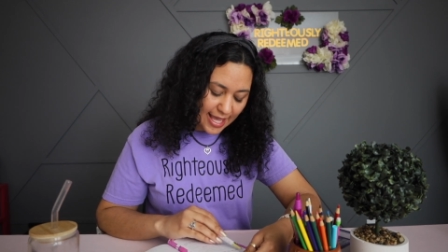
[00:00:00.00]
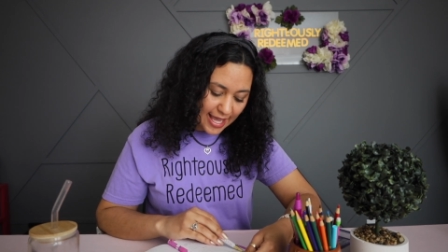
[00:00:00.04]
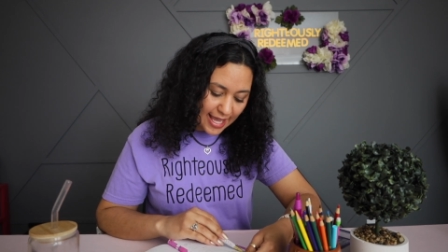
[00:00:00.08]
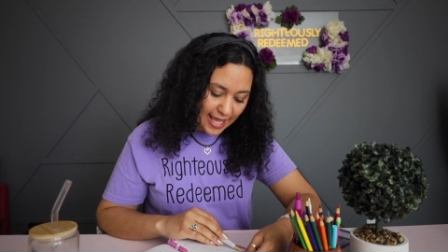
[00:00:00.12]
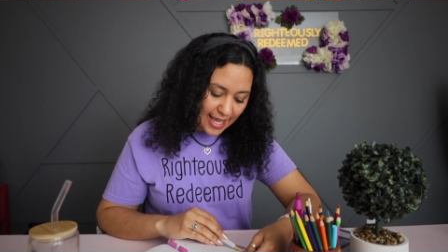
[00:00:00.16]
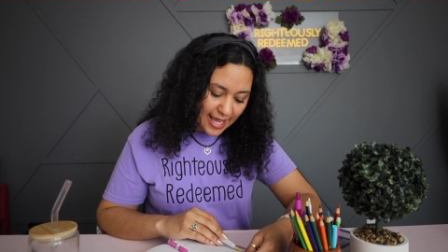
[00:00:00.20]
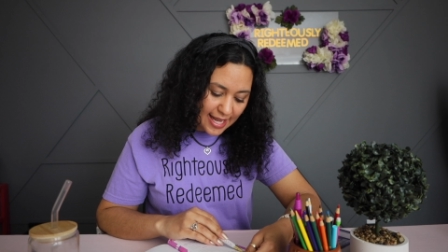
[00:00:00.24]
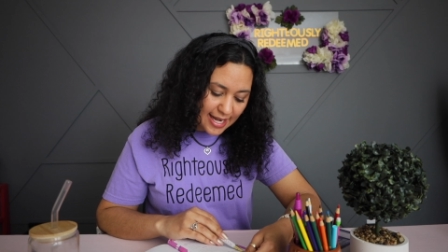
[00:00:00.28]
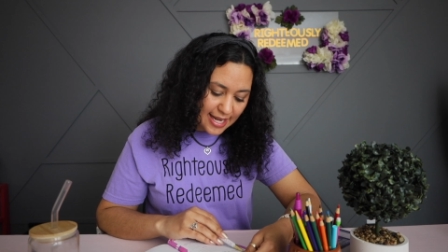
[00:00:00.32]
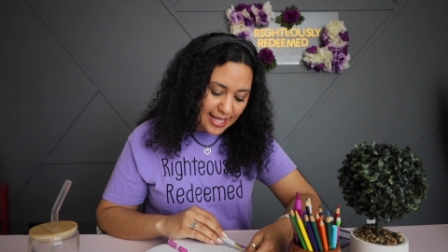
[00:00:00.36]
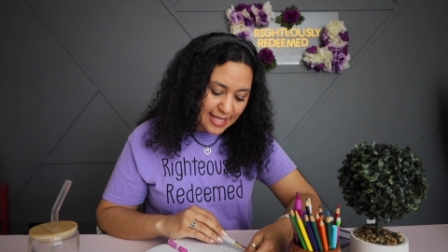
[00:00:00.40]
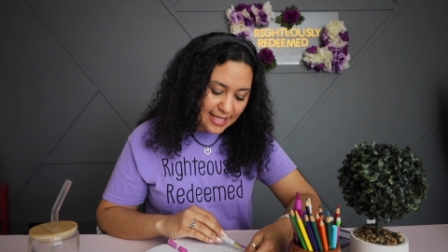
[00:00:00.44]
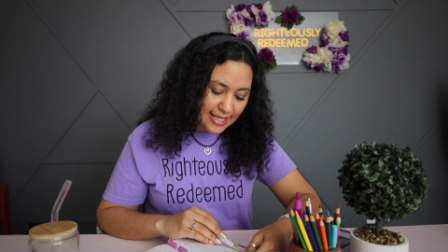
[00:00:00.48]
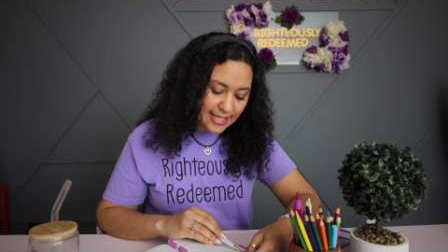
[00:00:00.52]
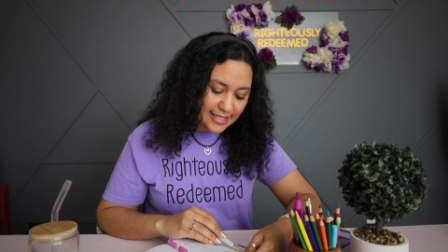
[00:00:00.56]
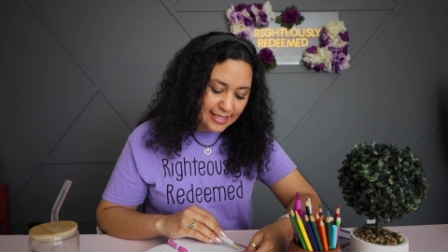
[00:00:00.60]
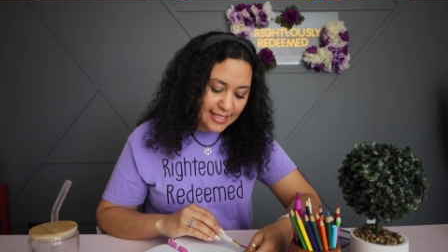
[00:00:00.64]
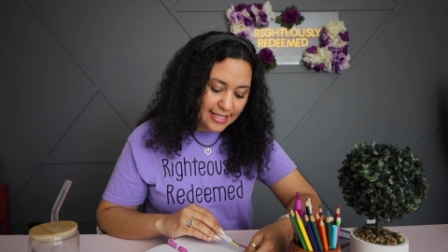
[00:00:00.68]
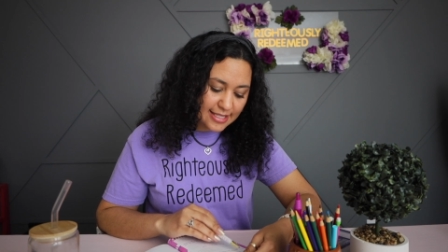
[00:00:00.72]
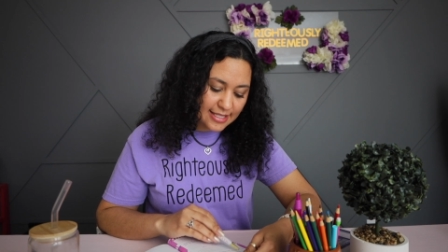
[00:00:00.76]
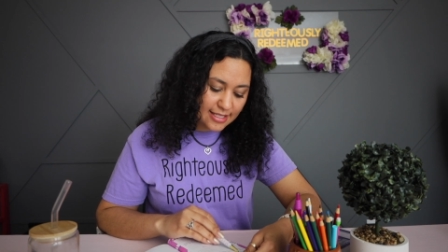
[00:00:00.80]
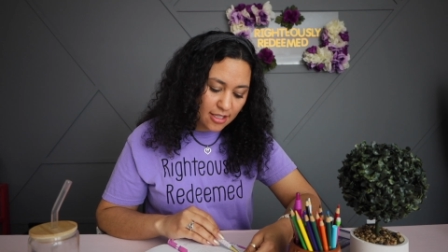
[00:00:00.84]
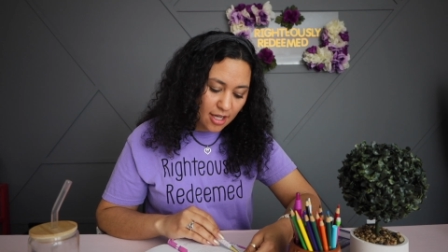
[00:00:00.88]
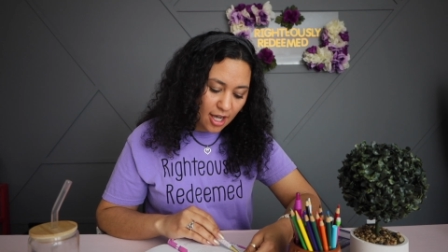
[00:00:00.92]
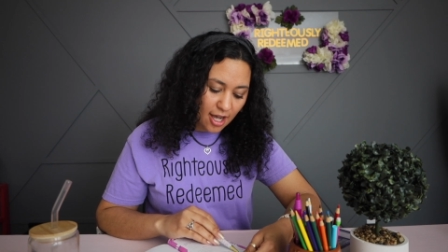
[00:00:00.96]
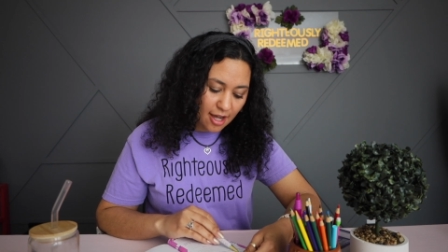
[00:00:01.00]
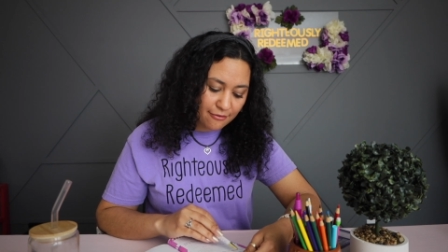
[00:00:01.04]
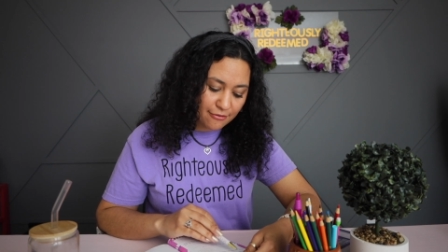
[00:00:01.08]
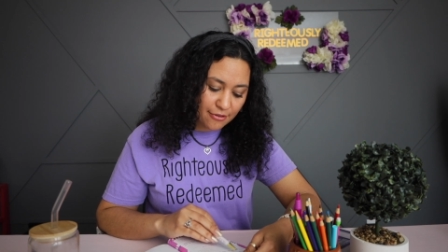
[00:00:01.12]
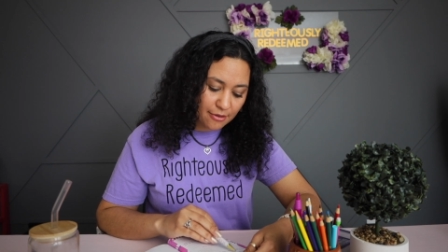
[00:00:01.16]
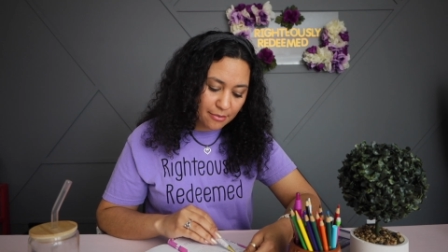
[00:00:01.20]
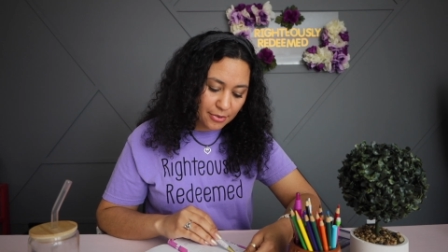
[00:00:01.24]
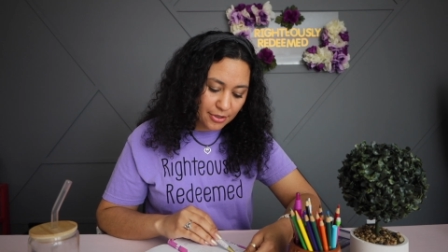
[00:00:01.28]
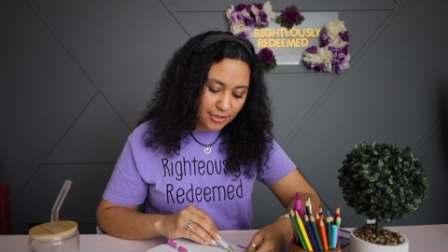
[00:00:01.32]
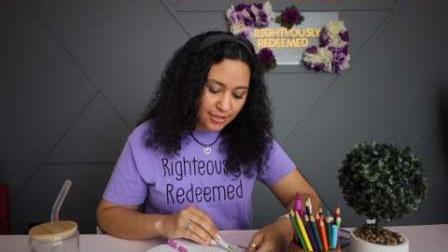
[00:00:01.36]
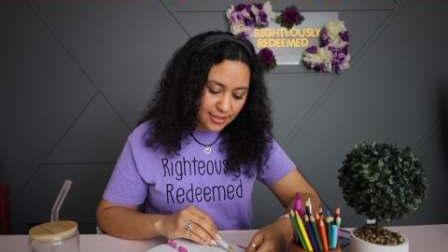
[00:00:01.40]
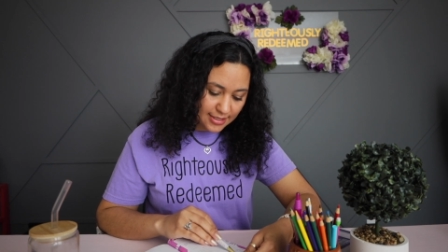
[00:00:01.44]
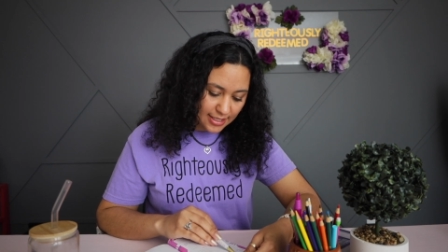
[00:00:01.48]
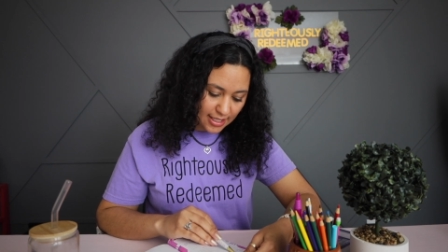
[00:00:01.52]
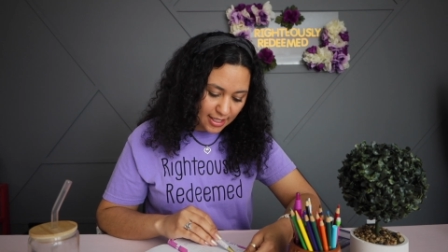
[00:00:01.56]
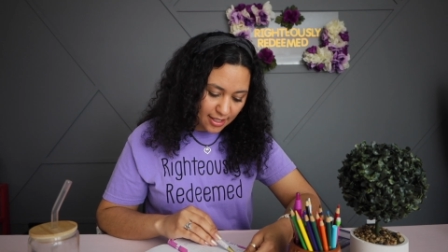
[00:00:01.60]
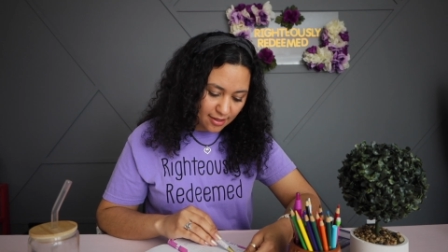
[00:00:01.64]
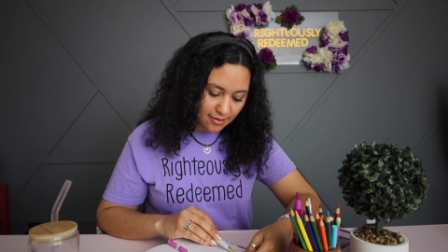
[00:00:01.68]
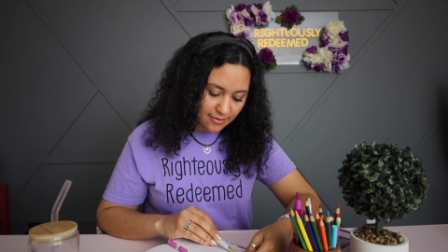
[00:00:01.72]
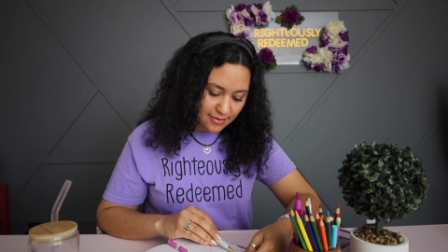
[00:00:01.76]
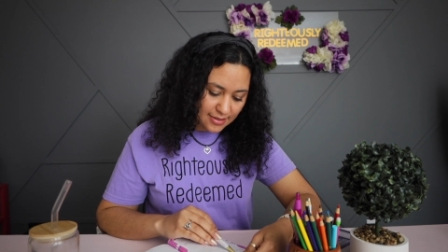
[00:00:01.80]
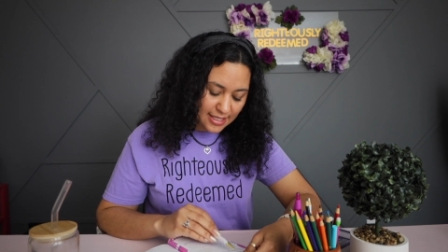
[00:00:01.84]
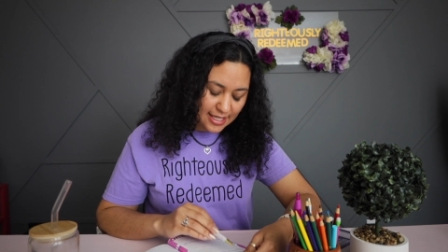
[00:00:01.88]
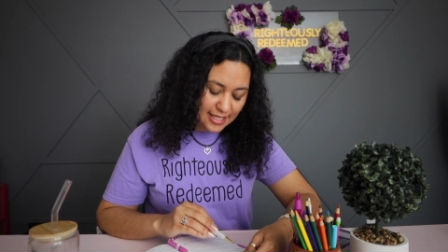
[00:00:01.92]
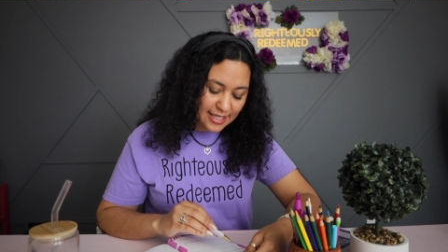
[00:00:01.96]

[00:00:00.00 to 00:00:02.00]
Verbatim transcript: and this is not from yourselves.